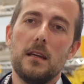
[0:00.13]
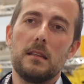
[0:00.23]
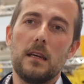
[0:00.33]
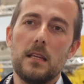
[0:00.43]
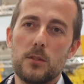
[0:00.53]

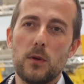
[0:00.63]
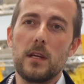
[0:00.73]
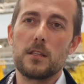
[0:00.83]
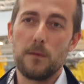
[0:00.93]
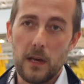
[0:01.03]
The
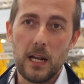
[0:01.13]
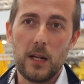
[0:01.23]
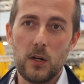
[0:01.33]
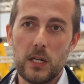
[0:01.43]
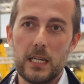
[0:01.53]
history is very
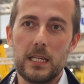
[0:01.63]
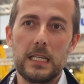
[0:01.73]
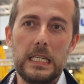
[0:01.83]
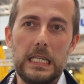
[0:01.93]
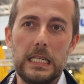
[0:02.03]
long.
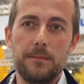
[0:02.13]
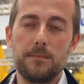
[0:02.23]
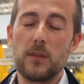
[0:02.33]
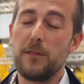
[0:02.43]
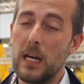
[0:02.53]

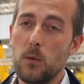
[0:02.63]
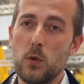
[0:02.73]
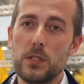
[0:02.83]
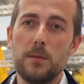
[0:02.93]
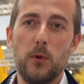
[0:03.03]
I
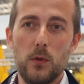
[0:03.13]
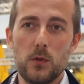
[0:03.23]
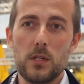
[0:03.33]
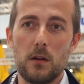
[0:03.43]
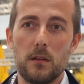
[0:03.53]
was the
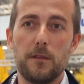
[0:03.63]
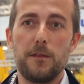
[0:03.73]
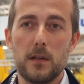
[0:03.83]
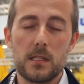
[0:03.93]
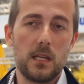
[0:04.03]
producer of the
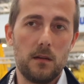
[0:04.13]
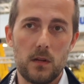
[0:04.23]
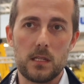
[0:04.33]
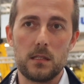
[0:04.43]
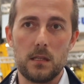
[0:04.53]
first
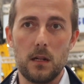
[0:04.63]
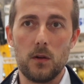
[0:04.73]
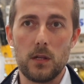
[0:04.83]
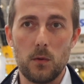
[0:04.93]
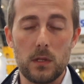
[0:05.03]
ever skid steer
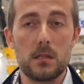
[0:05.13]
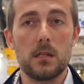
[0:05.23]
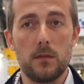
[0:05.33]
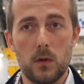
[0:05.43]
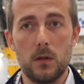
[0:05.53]
loader with
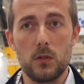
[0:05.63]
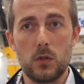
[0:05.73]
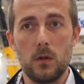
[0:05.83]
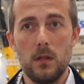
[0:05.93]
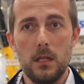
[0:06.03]
servo
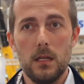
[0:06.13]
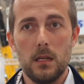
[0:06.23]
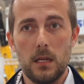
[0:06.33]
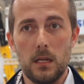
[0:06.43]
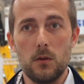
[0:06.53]
control
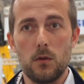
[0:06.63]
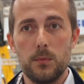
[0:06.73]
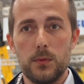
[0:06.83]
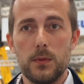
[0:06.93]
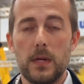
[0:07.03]
in Europe,